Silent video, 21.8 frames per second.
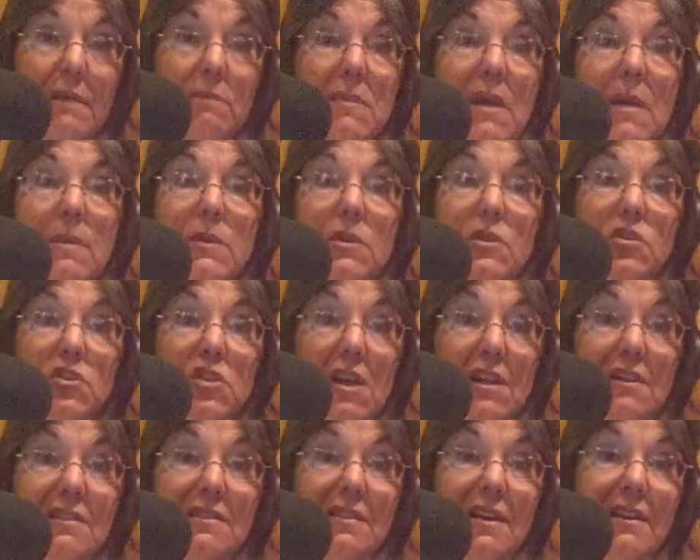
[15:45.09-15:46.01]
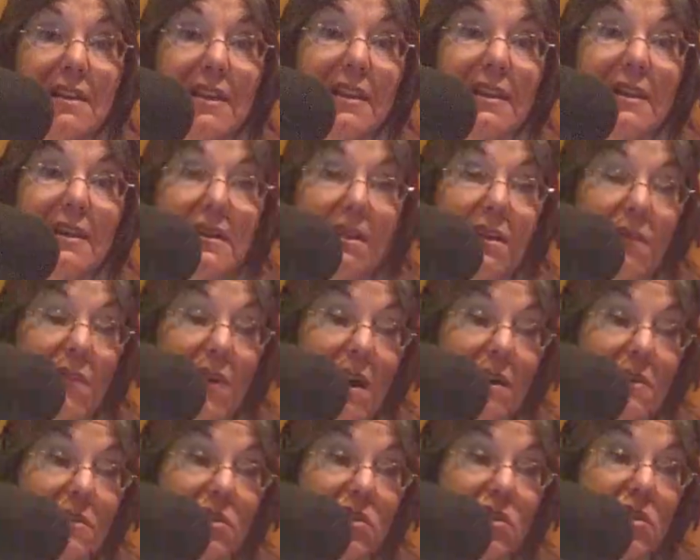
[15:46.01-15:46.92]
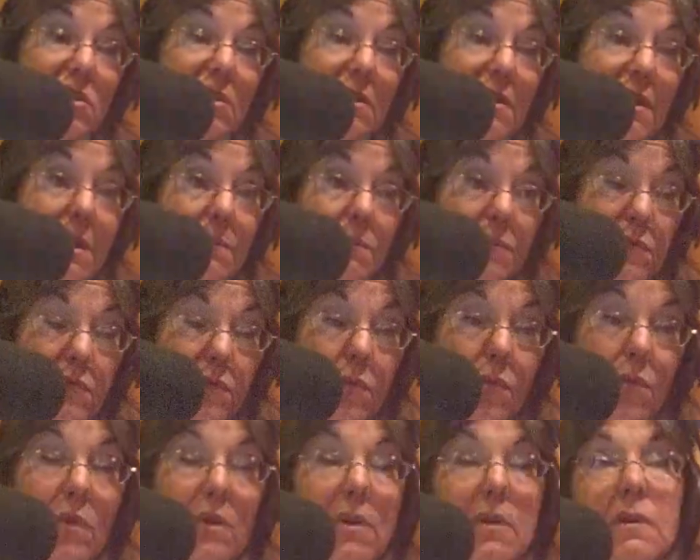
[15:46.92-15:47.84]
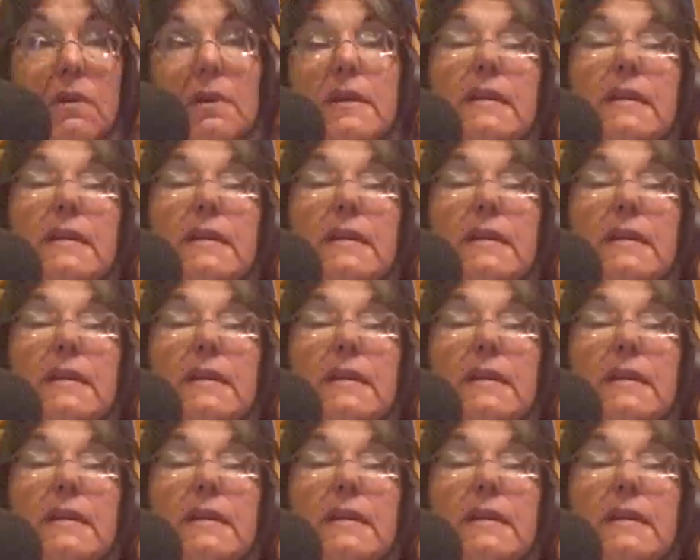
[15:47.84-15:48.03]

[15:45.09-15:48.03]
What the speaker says: Maybe your child's not getting enough oxygen the night before.